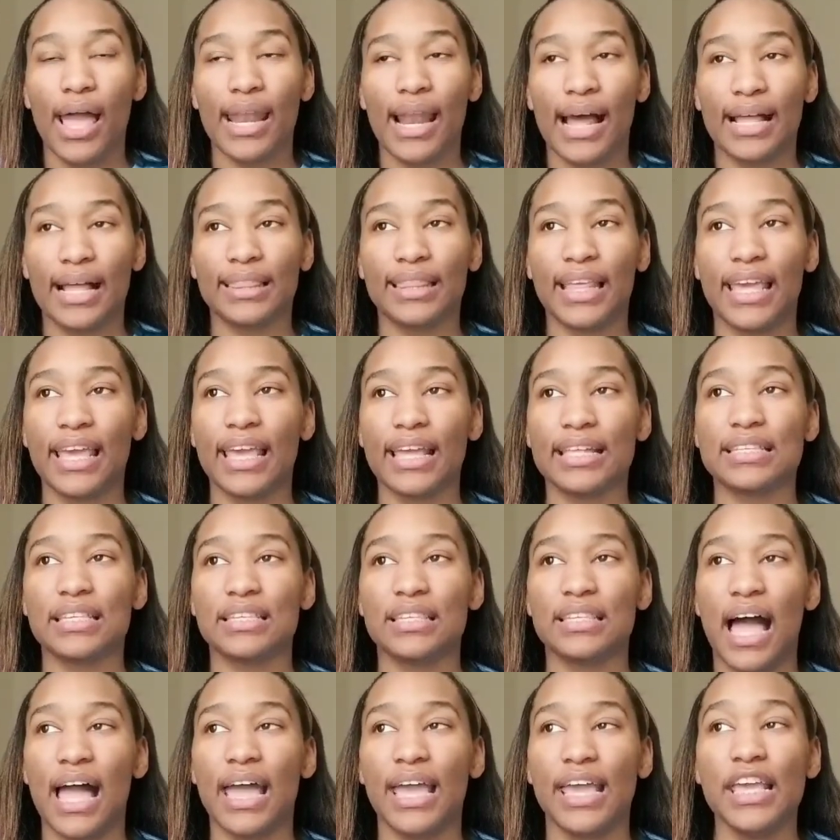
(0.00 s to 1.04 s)
And I think it's a
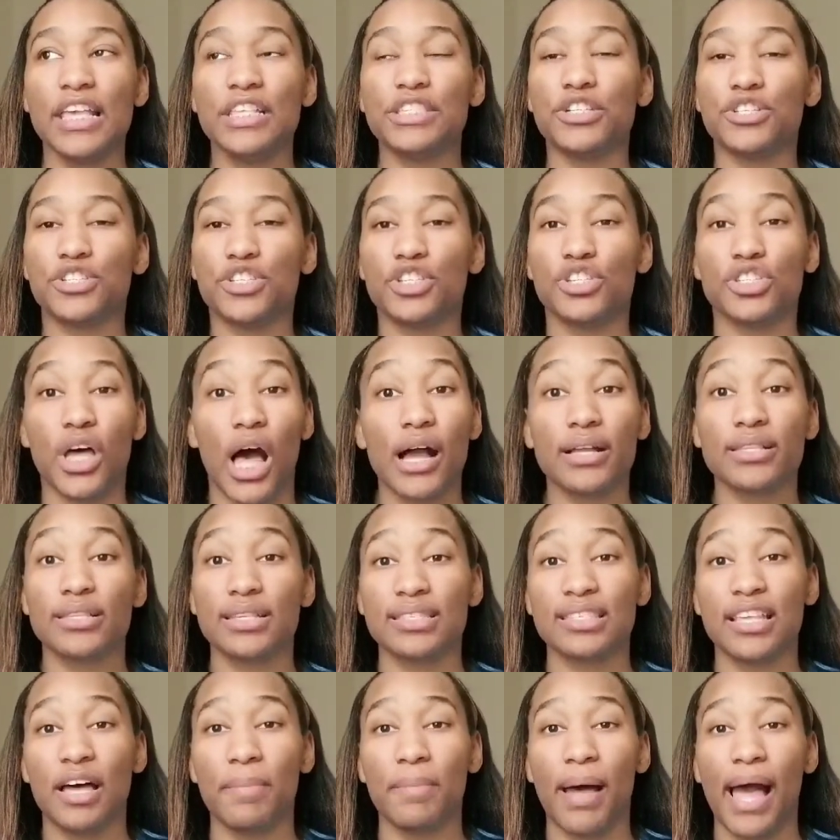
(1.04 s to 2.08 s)
lot easier to talk to
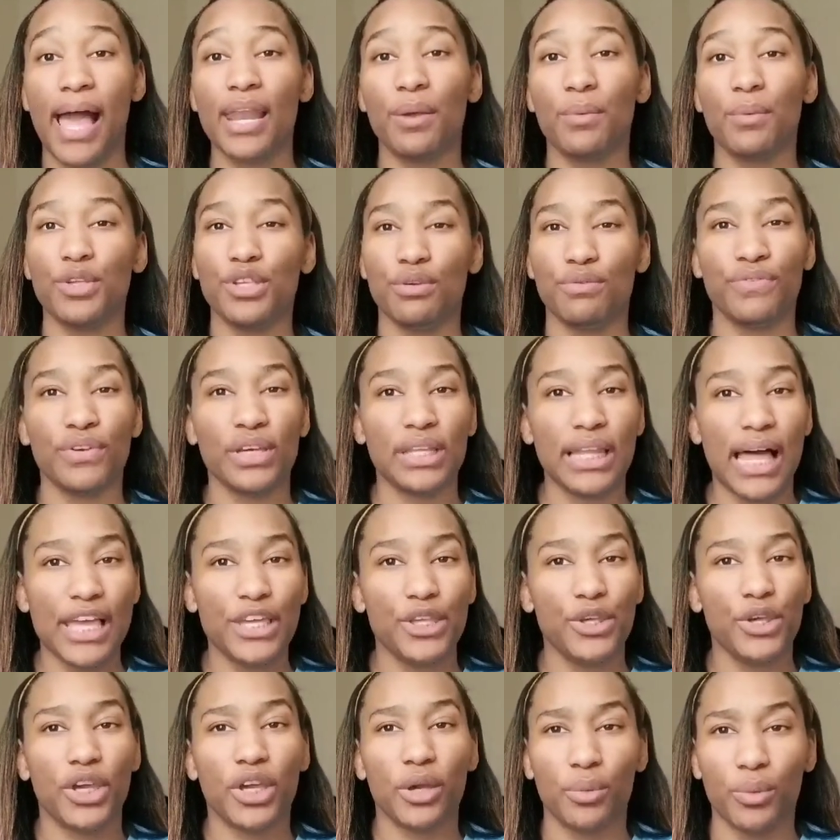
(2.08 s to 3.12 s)
somebody when you feel like
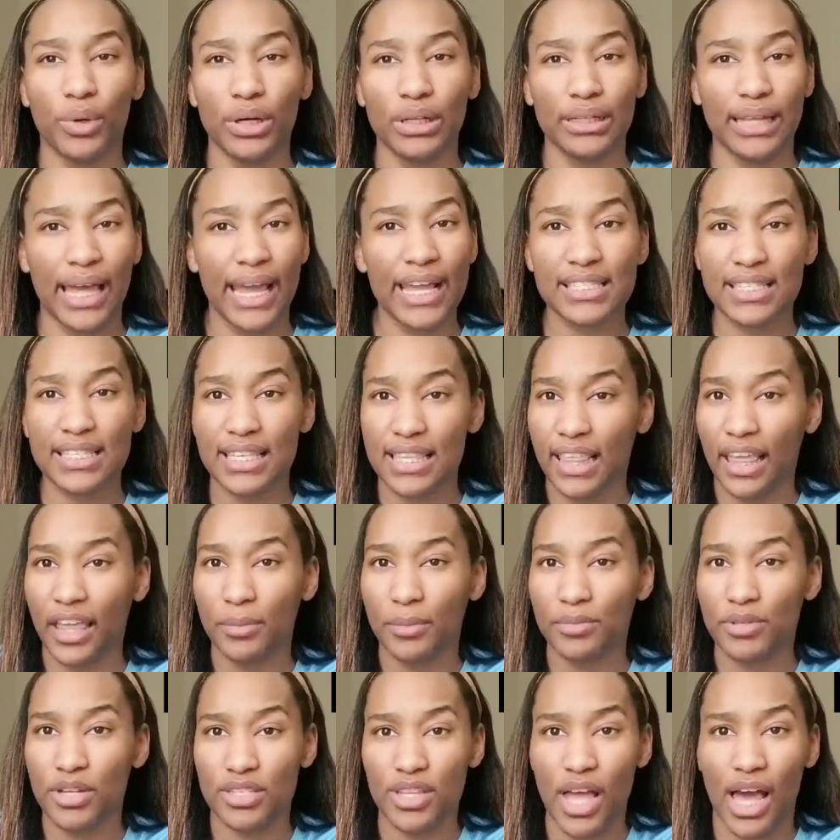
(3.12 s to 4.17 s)
you can relate to them
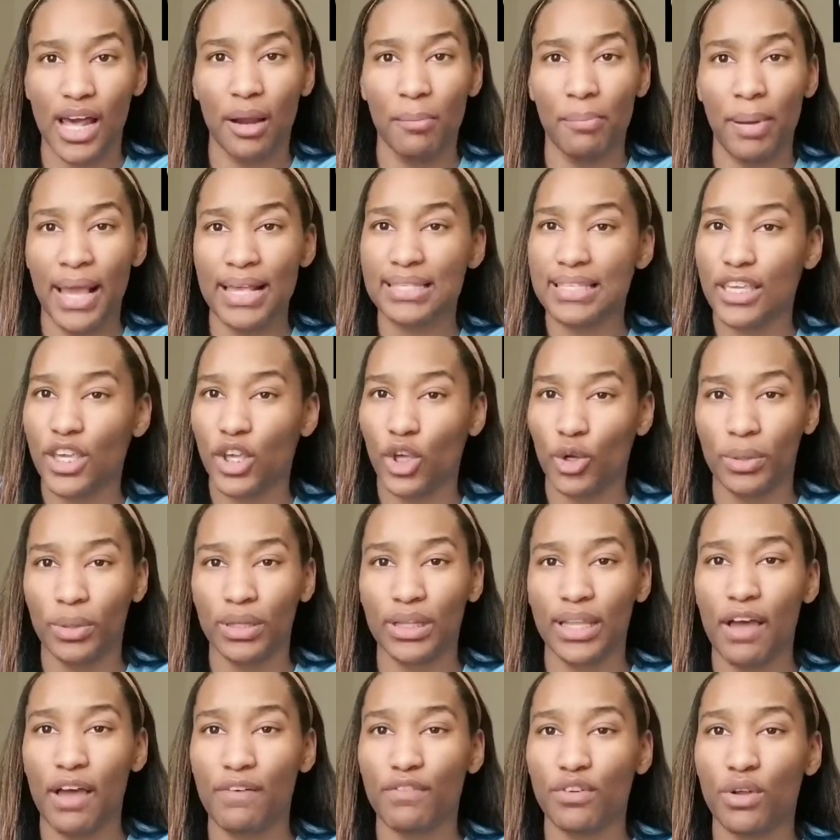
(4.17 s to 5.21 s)
just on a basic human
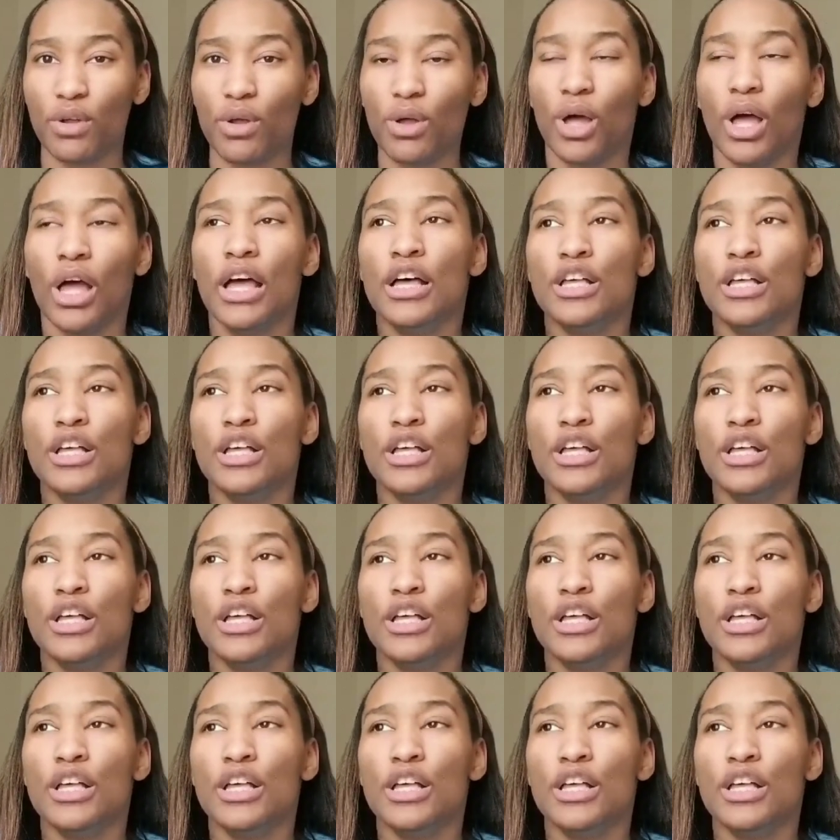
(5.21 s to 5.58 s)
level.